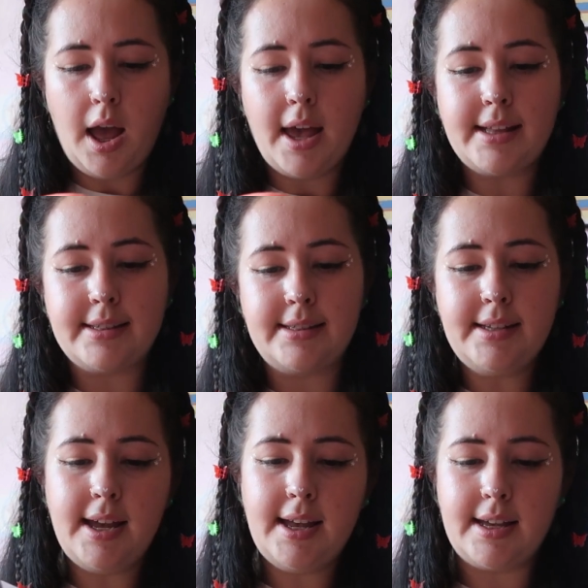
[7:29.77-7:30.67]
It
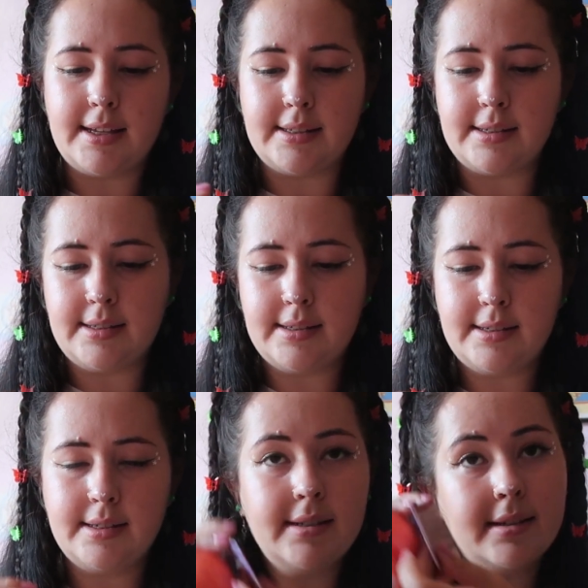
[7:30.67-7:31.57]

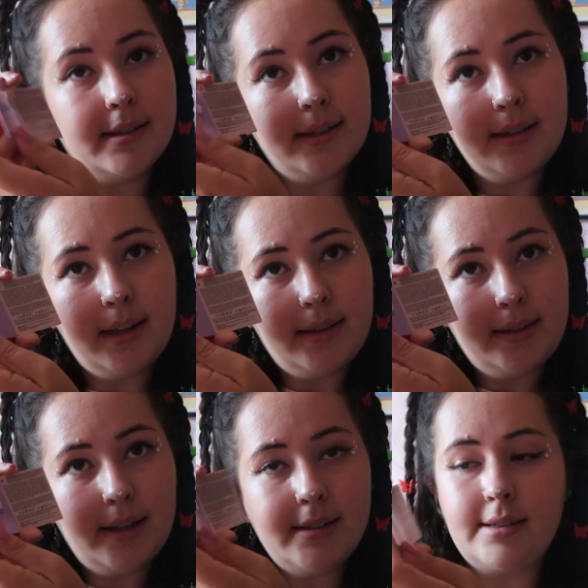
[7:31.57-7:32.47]
does! It
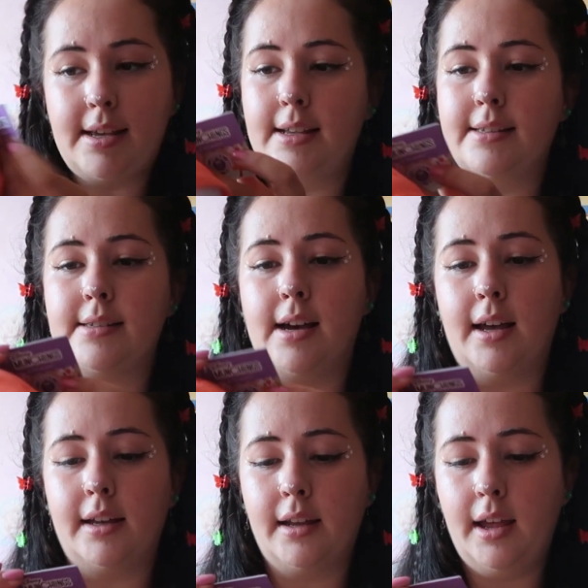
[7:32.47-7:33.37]
does say
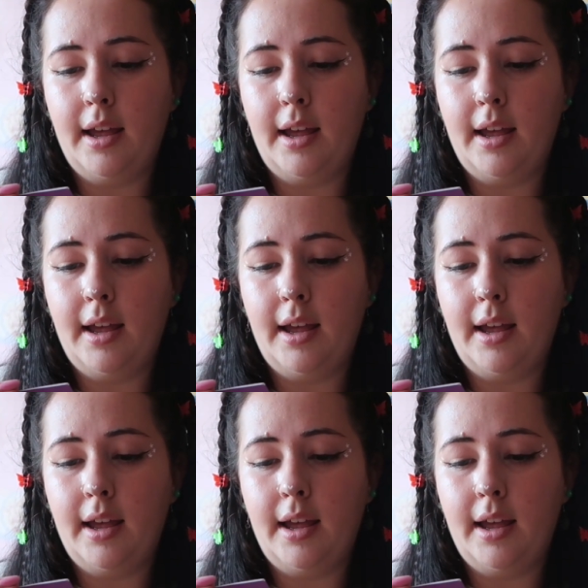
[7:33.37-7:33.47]
inside.